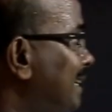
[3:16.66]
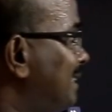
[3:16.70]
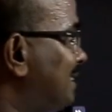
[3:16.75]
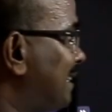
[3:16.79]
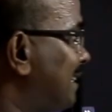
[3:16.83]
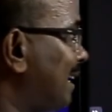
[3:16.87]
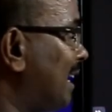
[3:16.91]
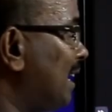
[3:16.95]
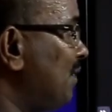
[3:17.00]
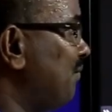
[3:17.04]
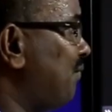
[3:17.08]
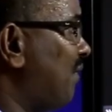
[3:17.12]

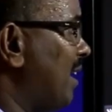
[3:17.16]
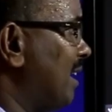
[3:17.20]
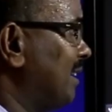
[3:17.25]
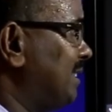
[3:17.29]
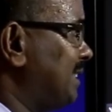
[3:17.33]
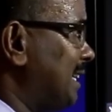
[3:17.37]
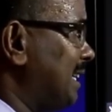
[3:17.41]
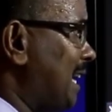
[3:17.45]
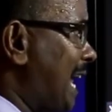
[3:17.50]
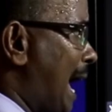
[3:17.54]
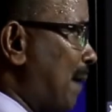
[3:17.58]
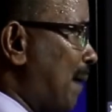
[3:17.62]
Second
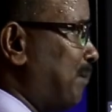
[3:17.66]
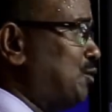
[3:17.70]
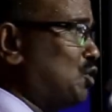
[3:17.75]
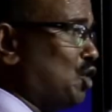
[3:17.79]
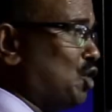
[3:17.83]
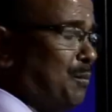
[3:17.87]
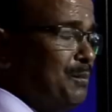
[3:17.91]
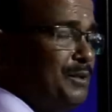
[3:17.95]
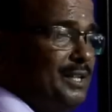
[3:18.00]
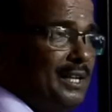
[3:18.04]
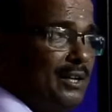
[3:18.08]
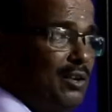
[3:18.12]
function,
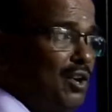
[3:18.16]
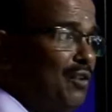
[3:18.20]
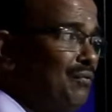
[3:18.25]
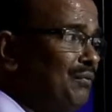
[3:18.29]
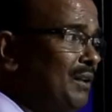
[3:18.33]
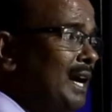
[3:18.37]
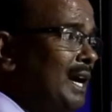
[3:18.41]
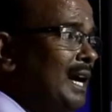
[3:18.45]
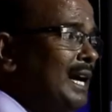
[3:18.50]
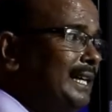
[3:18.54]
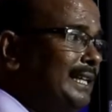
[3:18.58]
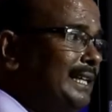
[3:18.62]
absorption of
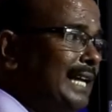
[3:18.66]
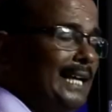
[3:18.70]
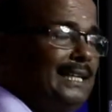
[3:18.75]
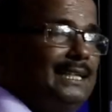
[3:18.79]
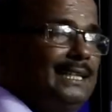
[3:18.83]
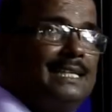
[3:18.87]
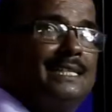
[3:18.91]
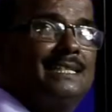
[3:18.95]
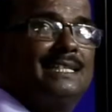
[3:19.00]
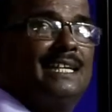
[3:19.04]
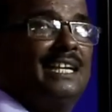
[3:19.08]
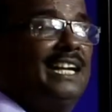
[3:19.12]

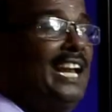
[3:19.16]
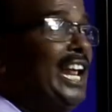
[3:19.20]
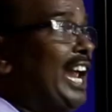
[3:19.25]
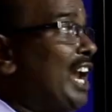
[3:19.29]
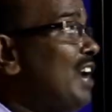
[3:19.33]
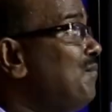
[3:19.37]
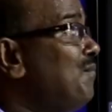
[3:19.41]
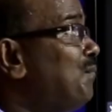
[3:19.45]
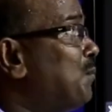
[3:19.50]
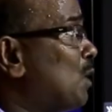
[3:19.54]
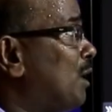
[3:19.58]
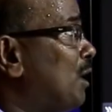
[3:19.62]
digested
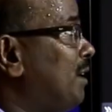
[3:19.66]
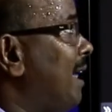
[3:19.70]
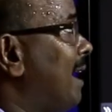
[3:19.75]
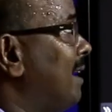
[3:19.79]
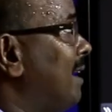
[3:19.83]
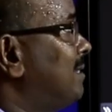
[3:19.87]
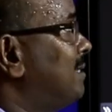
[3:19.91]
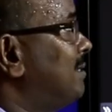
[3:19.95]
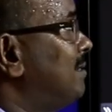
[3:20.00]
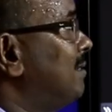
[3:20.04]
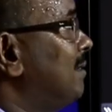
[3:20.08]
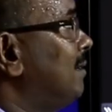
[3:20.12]
end
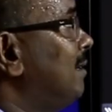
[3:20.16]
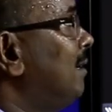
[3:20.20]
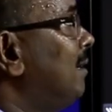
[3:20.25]
products.